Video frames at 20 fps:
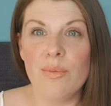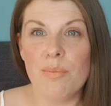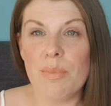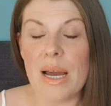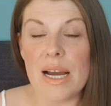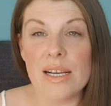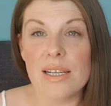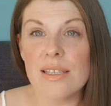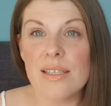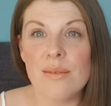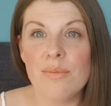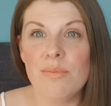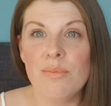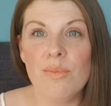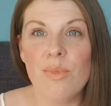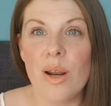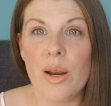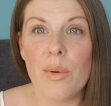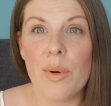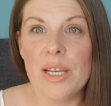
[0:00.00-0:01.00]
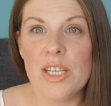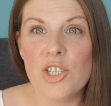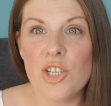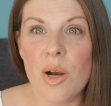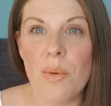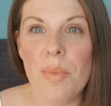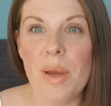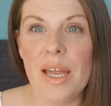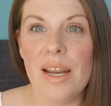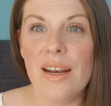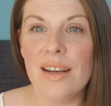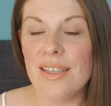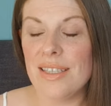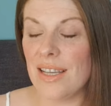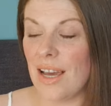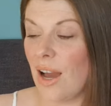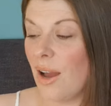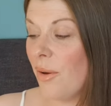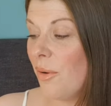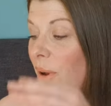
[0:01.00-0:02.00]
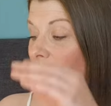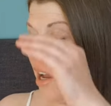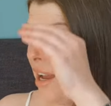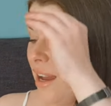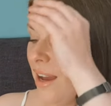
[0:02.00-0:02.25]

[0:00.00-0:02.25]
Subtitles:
bags when I went shopping, so